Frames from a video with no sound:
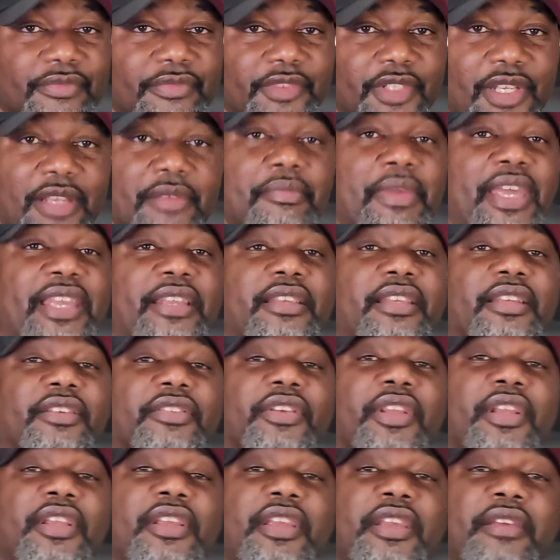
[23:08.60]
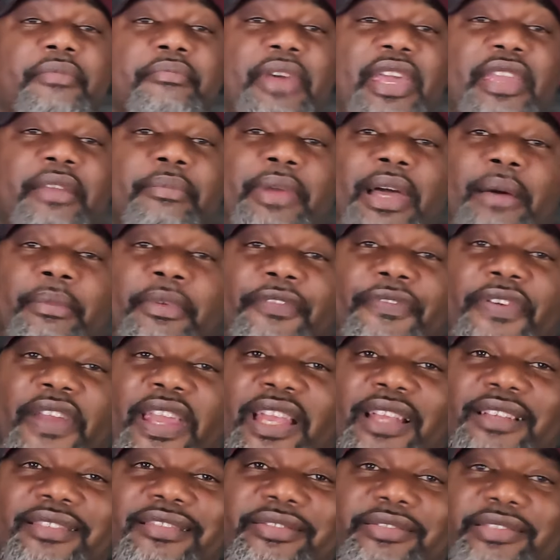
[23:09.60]
It make Bama
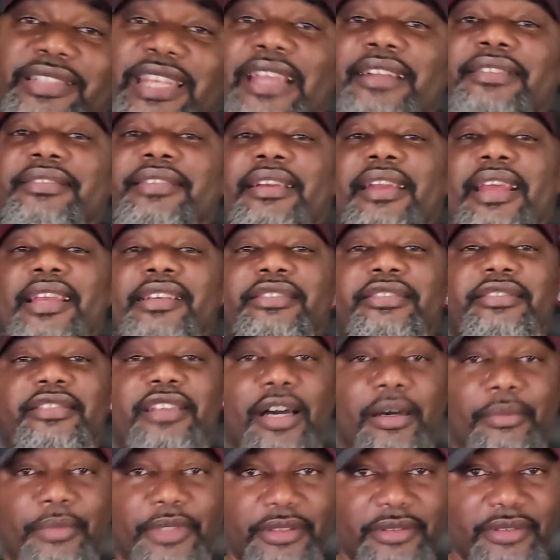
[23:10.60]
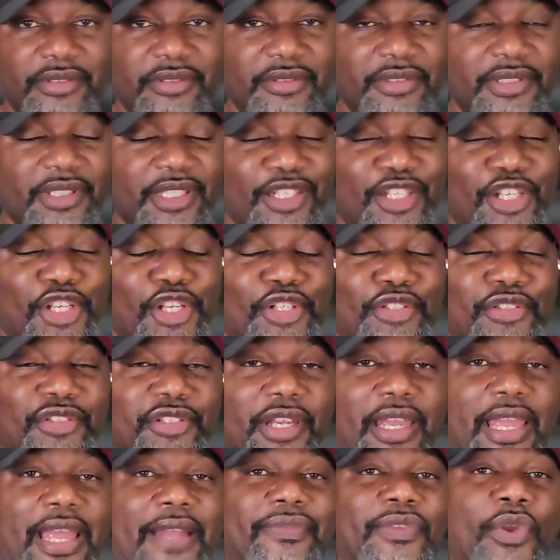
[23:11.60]
fans sick to their stomach
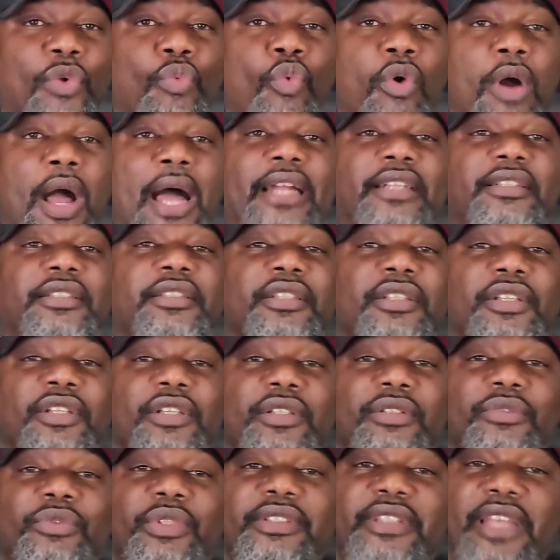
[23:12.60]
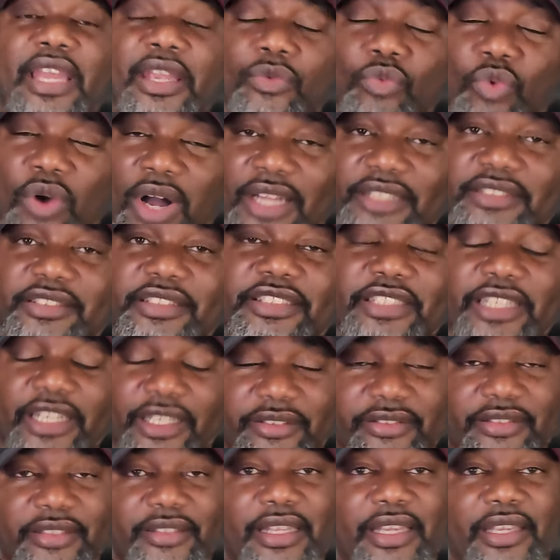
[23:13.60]
to have to watch what they watched
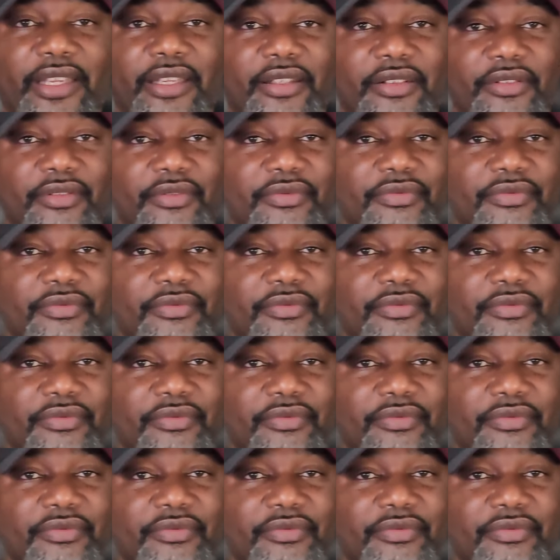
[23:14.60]
yesterday.